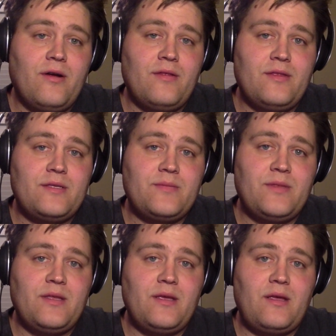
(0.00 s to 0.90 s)
on some
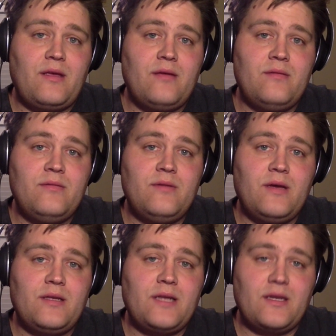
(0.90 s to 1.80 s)
of the
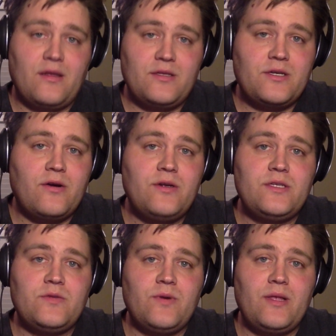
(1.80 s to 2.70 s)
technology cards
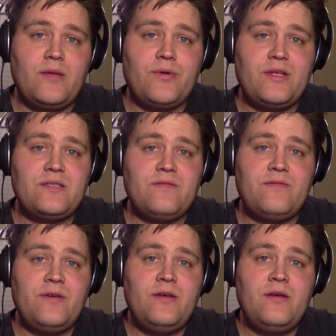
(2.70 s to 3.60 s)
is really impressive.
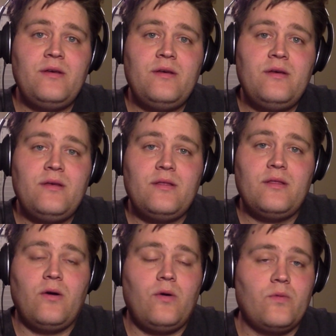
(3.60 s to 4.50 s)

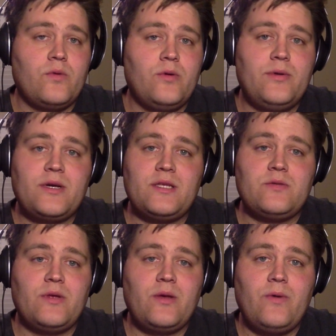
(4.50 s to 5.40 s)
The whole rulebook is
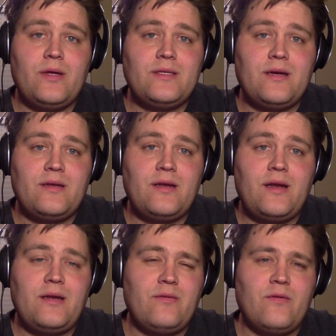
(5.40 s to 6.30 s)
really well done, and I
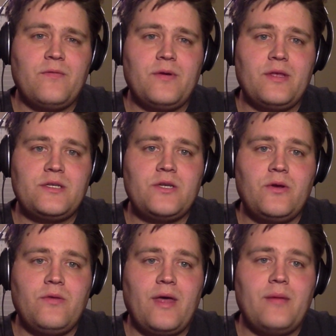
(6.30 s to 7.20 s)
didn't really show
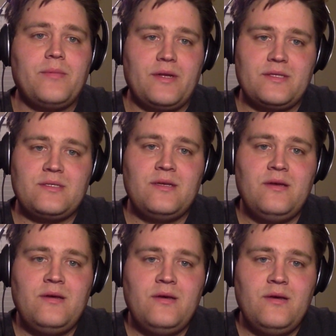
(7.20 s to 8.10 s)
you that, but
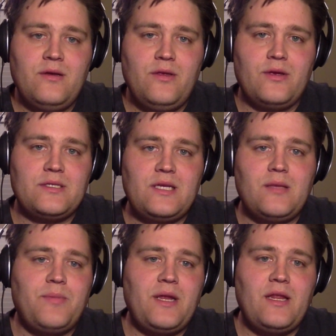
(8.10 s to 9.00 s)
you can see the
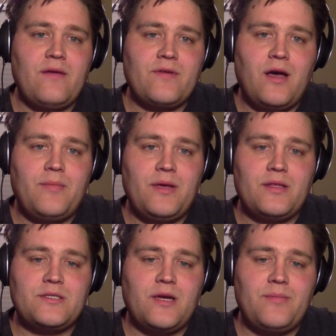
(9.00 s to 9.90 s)
PDF copy on
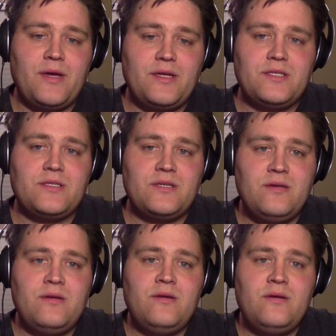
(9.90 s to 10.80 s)
the shop page. It's
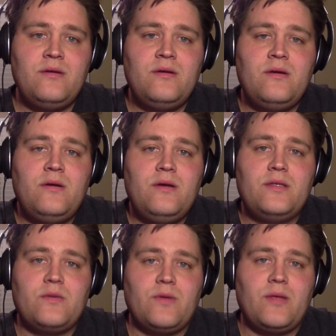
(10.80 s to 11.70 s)

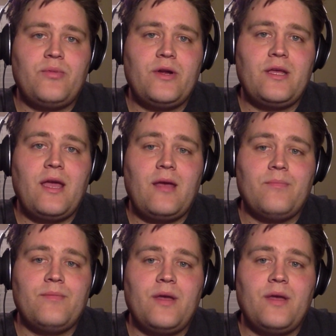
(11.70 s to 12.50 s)
a really pretty game.